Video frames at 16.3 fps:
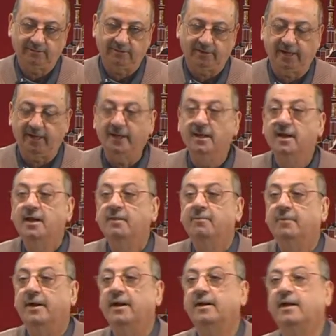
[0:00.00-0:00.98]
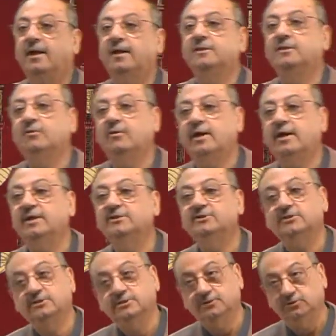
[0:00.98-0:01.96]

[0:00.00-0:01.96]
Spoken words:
Okay? But otherwise,